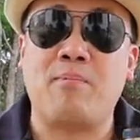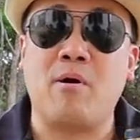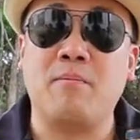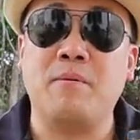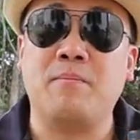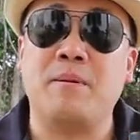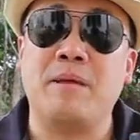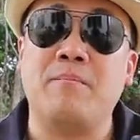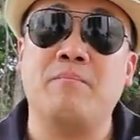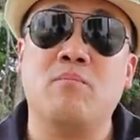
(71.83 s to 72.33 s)

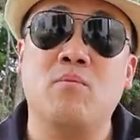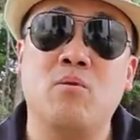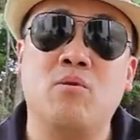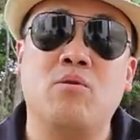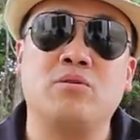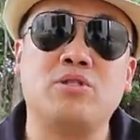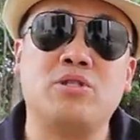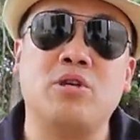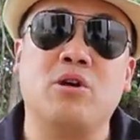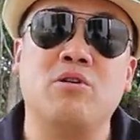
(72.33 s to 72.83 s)
probably
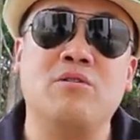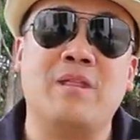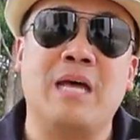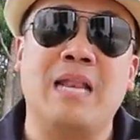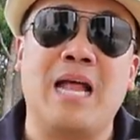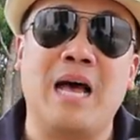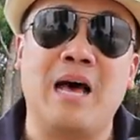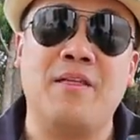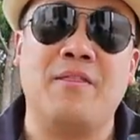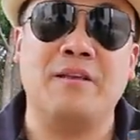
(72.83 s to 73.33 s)
more so
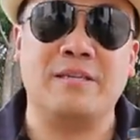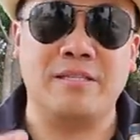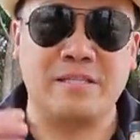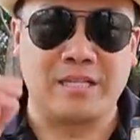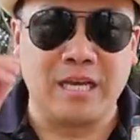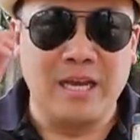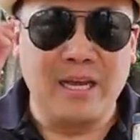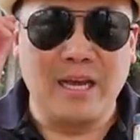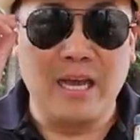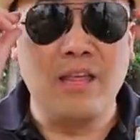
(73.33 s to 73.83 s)
than
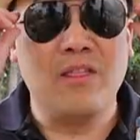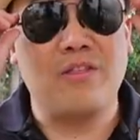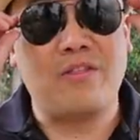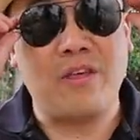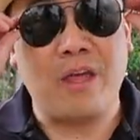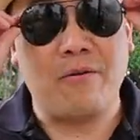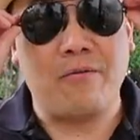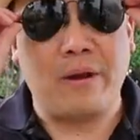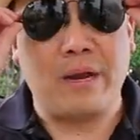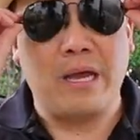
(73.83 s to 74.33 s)
others in
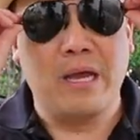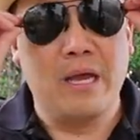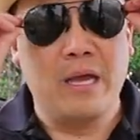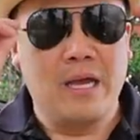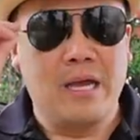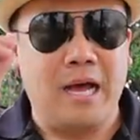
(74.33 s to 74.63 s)
theory.